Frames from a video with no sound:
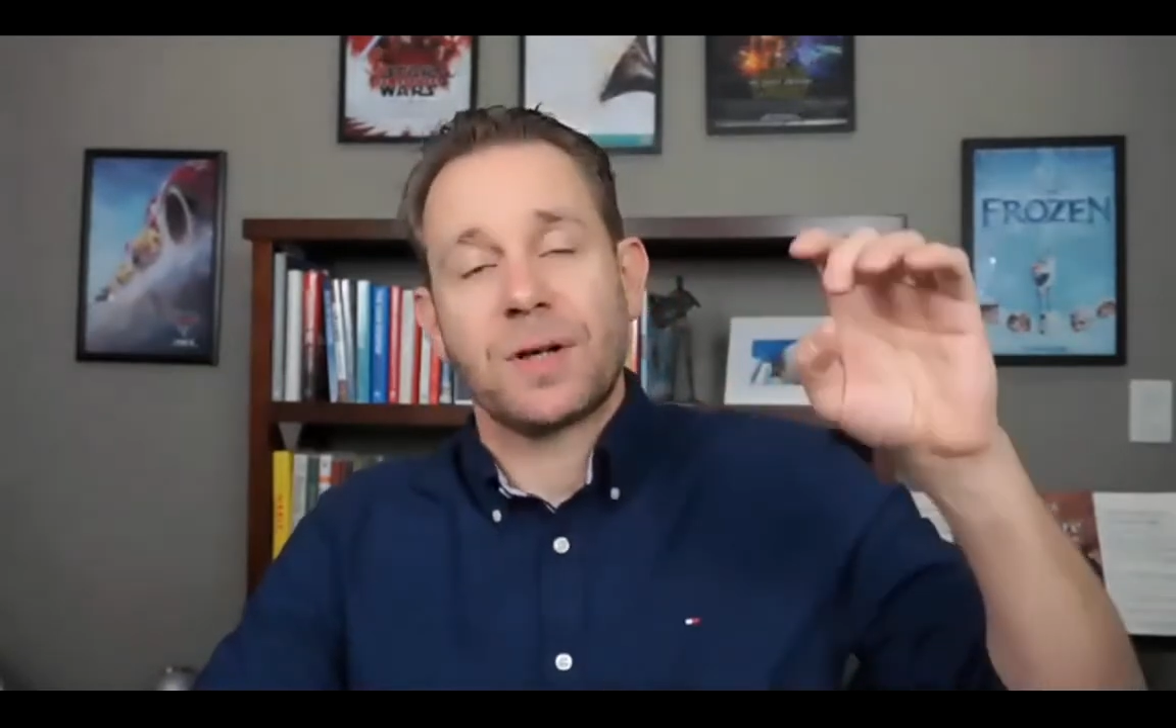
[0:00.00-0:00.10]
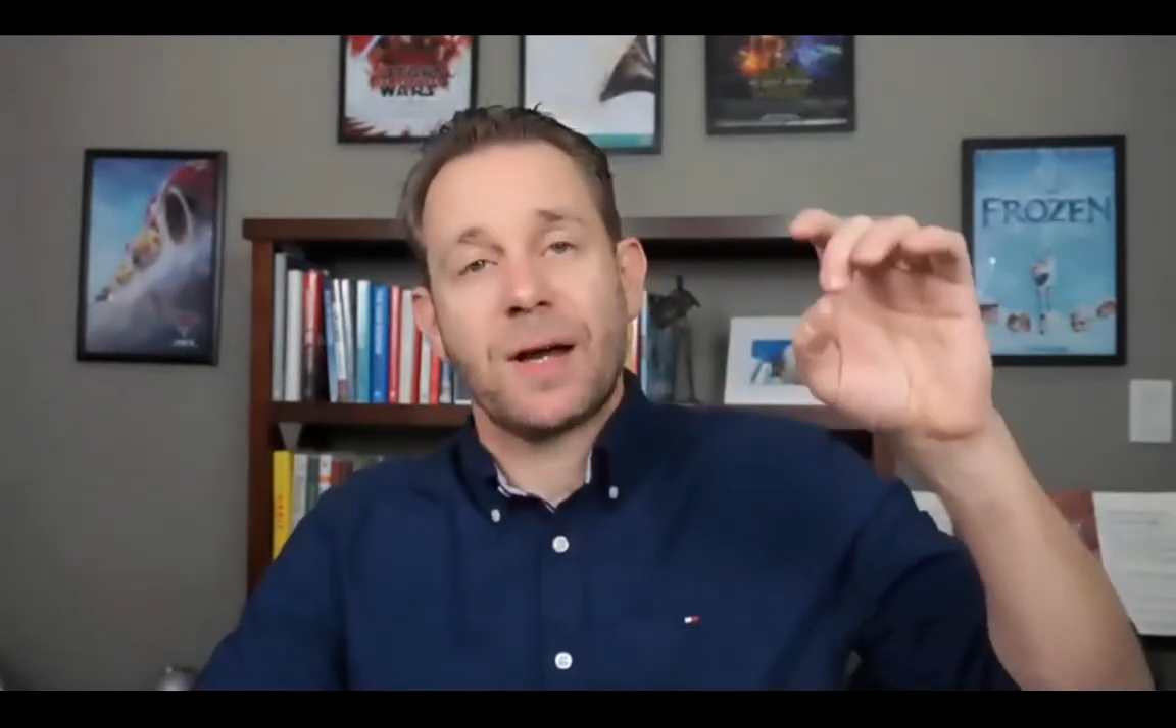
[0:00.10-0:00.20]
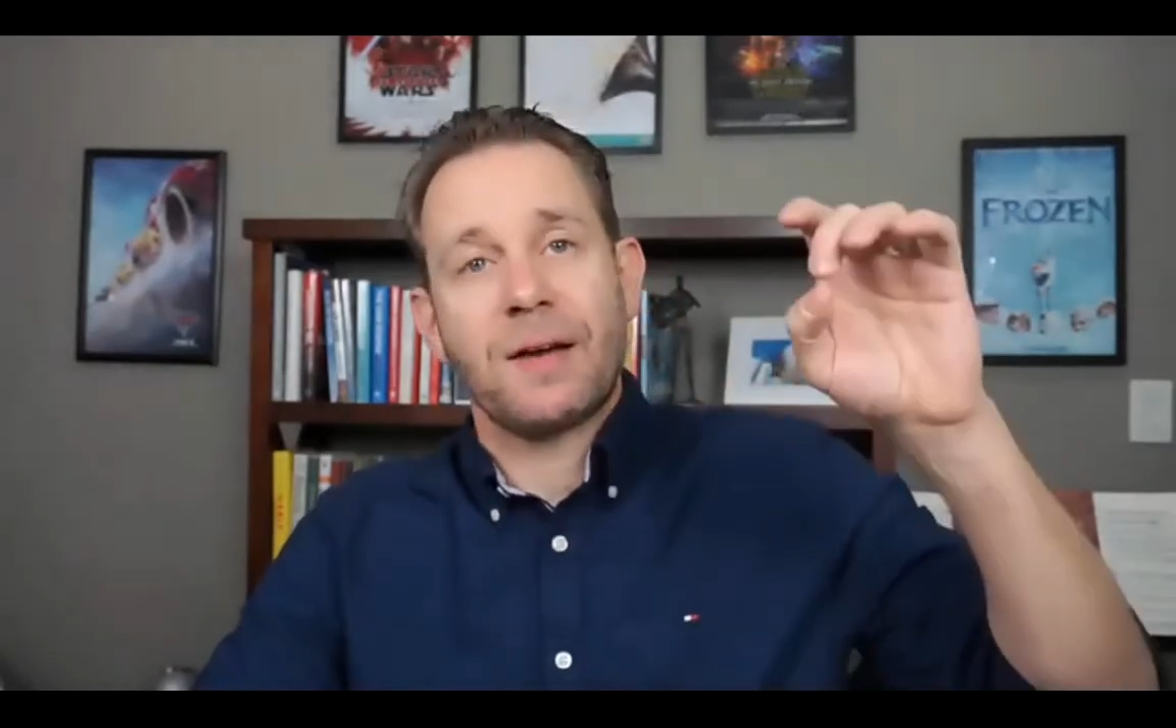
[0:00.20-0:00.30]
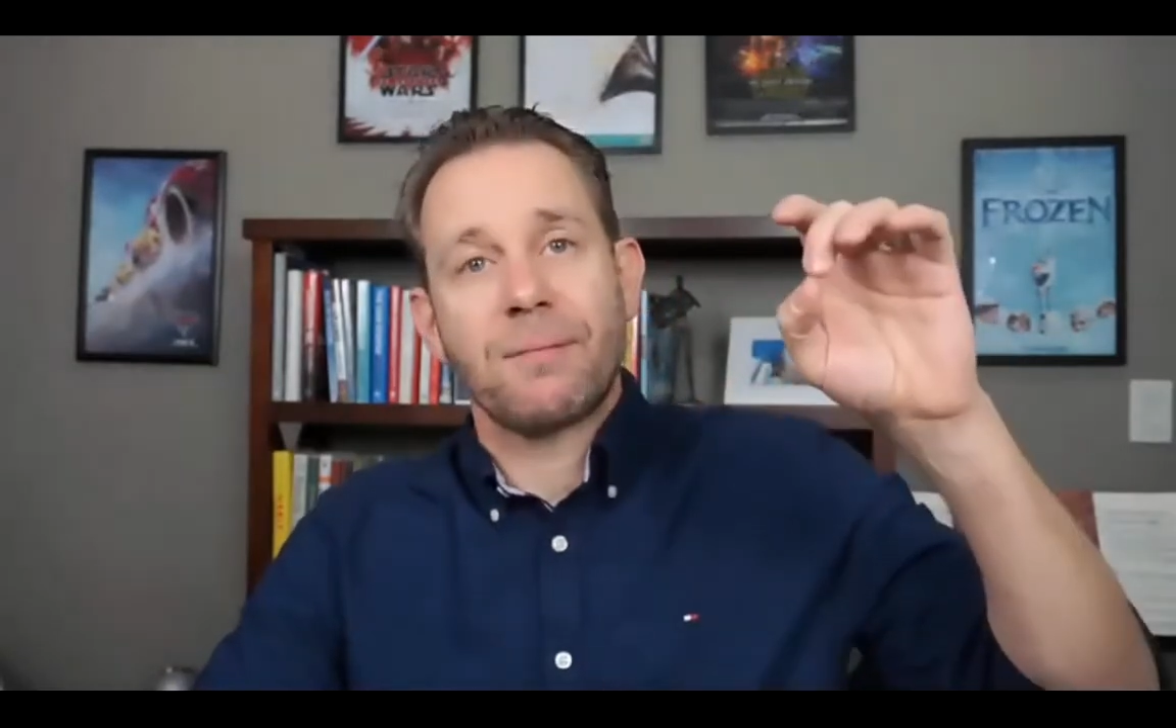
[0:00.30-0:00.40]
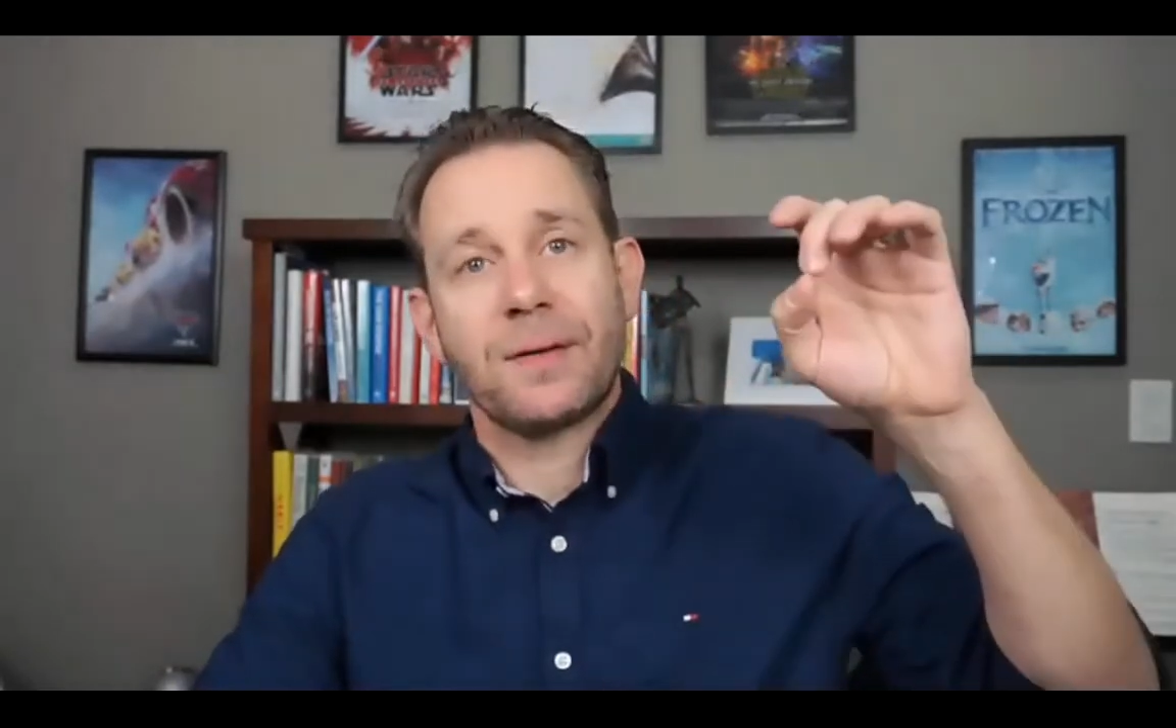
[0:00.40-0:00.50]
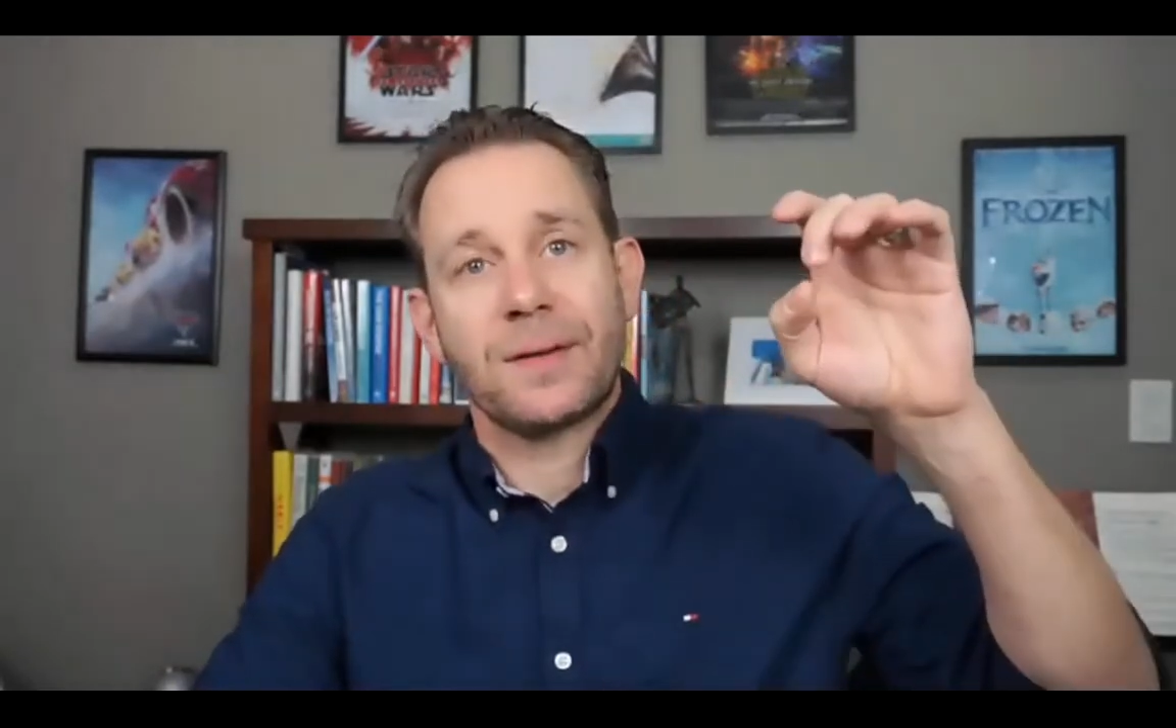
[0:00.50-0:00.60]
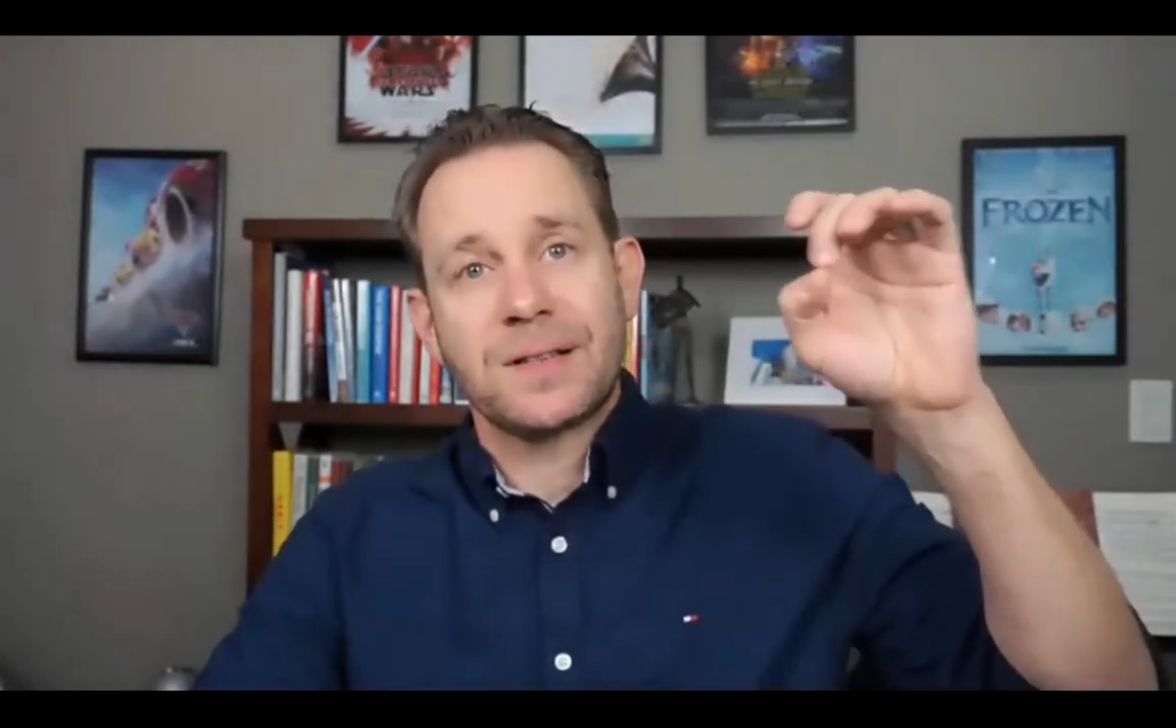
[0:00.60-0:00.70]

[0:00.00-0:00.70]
I have my, the